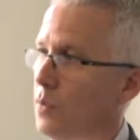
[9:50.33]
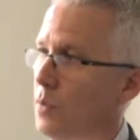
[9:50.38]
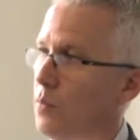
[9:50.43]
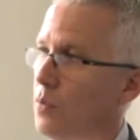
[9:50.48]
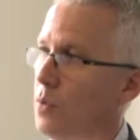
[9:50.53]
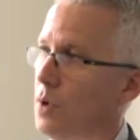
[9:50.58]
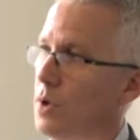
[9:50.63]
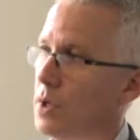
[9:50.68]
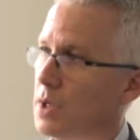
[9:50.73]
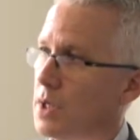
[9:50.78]

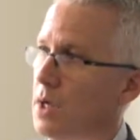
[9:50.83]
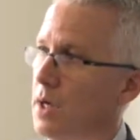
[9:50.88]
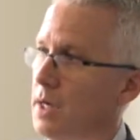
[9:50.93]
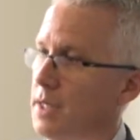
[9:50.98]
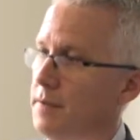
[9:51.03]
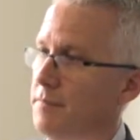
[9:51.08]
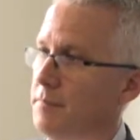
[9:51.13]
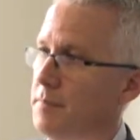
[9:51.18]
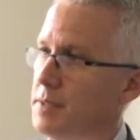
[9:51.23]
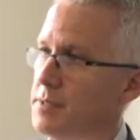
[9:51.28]
what
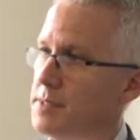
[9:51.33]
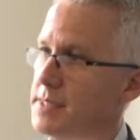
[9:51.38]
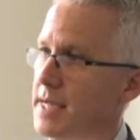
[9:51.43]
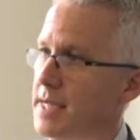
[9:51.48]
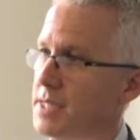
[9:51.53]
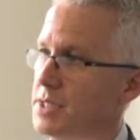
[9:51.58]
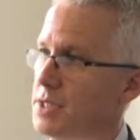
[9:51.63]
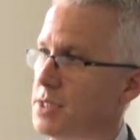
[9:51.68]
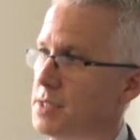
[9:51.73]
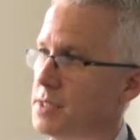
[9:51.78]
kind of
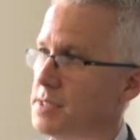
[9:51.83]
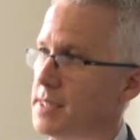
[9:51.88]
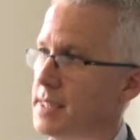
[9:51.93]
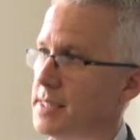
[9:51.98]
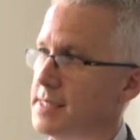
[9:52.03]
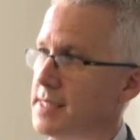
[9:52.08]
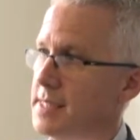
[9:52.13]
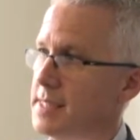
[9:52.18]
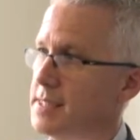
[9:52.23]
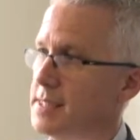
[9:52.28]
mutations
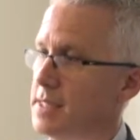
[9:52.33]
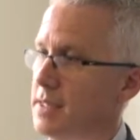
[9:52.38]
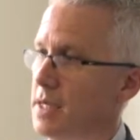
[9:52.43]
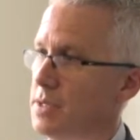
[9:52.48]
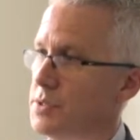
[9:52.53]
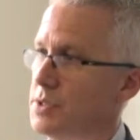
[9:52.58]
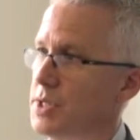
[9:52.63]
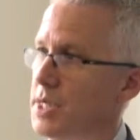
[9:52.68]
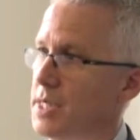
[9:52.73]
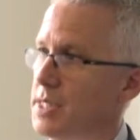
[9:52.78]
exist in
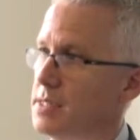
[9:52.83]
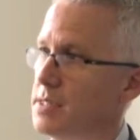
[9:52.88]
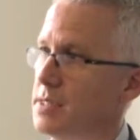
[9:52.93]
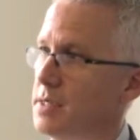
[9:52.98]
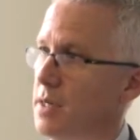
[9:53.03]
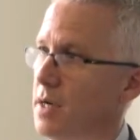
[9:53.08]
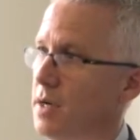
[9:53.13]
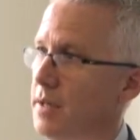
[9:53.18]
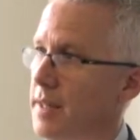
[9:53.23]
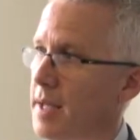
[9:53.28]
those genes
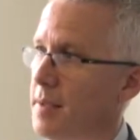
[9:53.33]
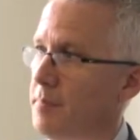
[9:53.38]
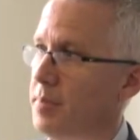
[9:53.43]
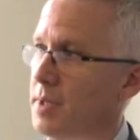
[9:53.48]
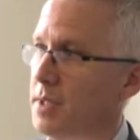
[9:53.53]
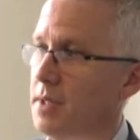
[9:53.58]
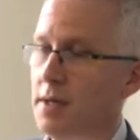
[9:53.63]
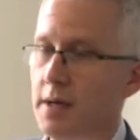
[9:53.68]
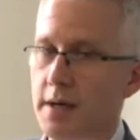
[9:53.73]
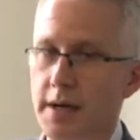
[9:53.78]
and are they
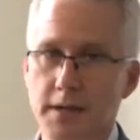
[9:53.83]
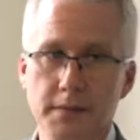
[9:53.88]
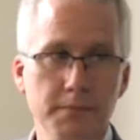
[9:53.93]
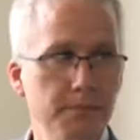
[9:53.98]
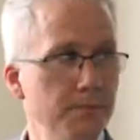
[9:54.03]
benign.